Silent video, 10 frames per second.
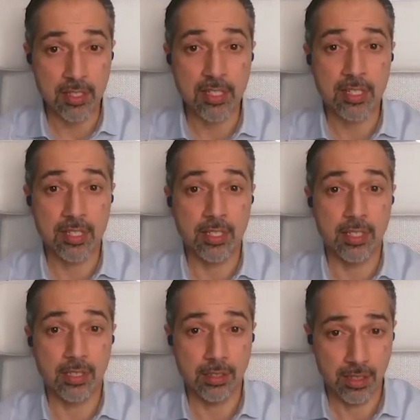There's
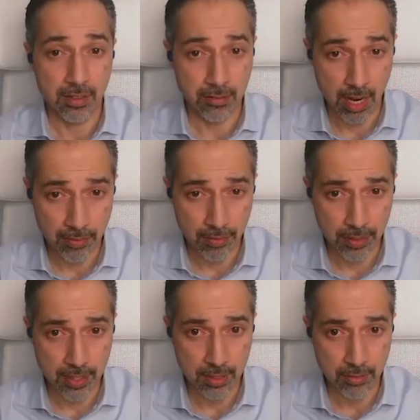still
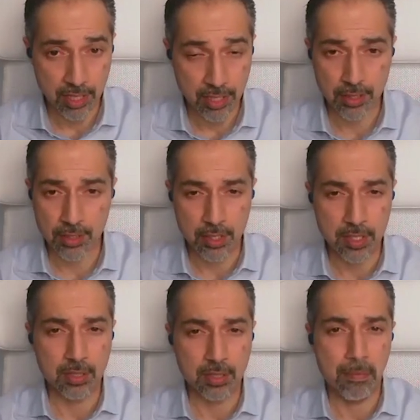rivals in the region.
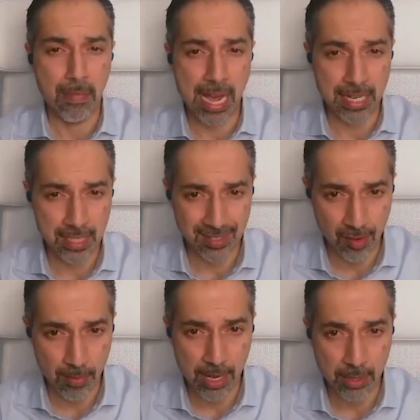There's still
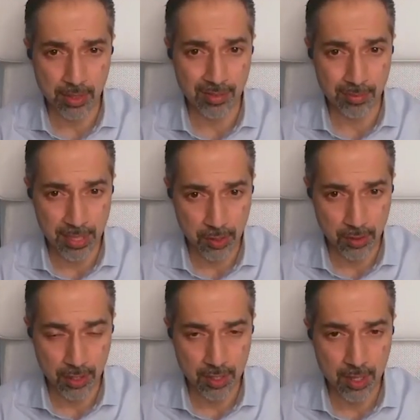massive amount of
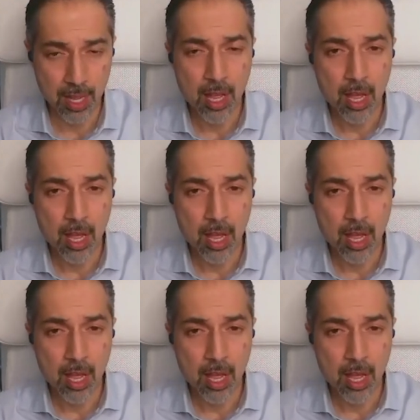mistrust.